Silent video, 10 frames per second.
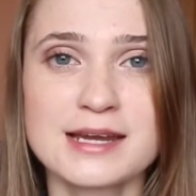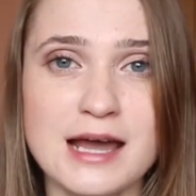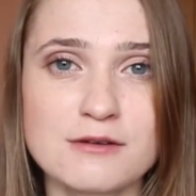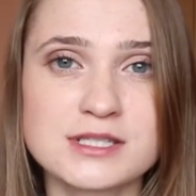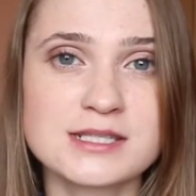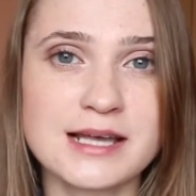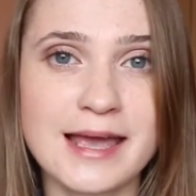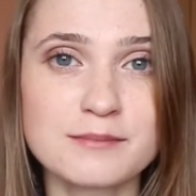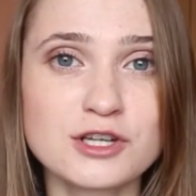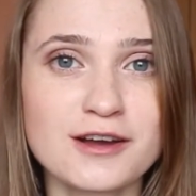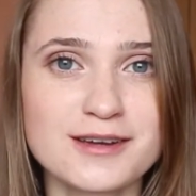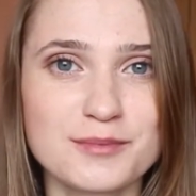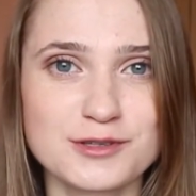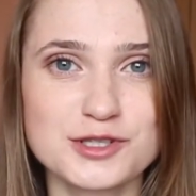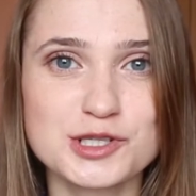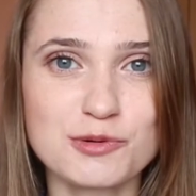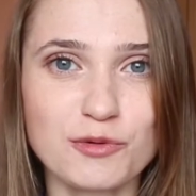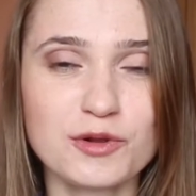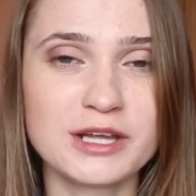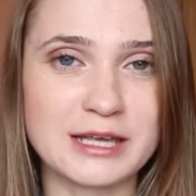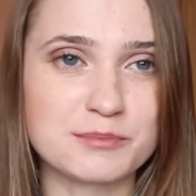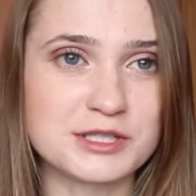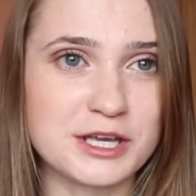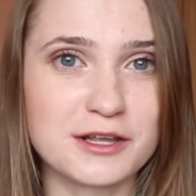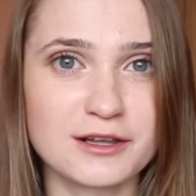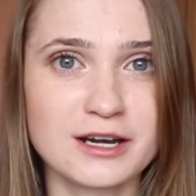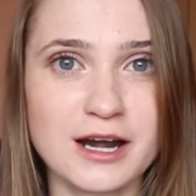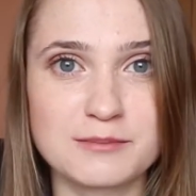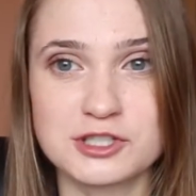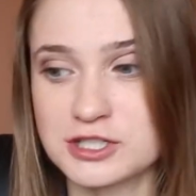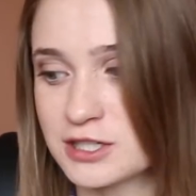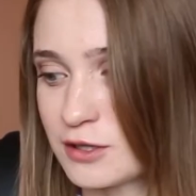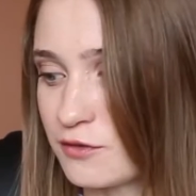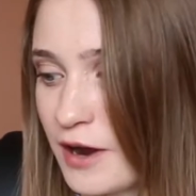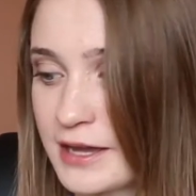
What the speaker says: Now, since I am talking about school in particular, I'm just gonna